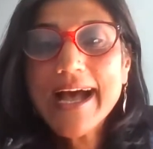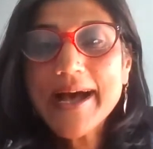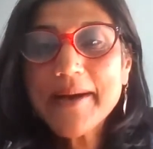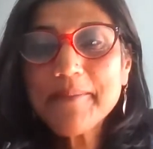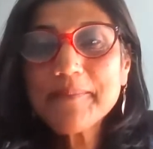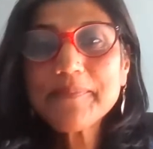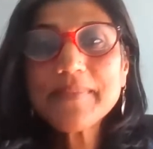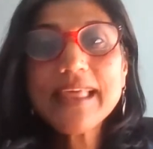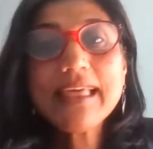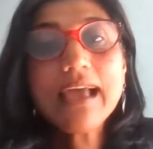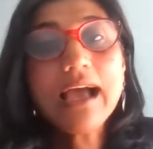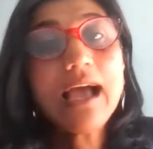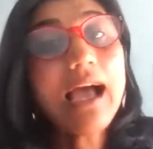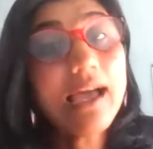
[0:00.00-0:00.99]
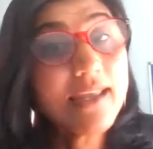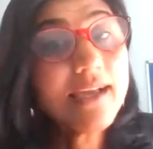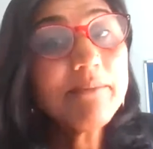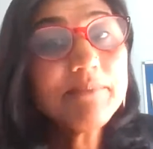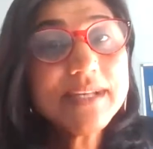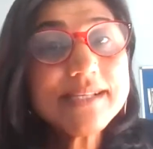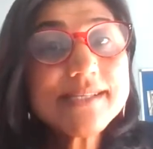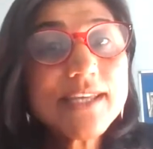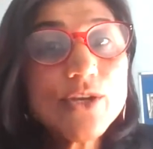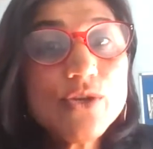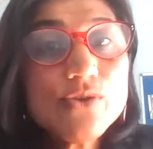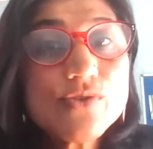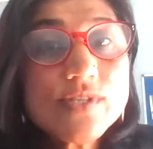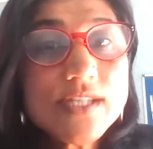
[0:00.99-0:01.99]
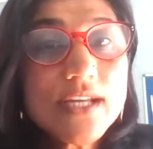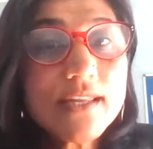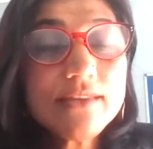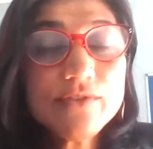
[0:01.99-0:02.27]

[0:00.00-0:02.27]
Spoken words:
Ala, please can you start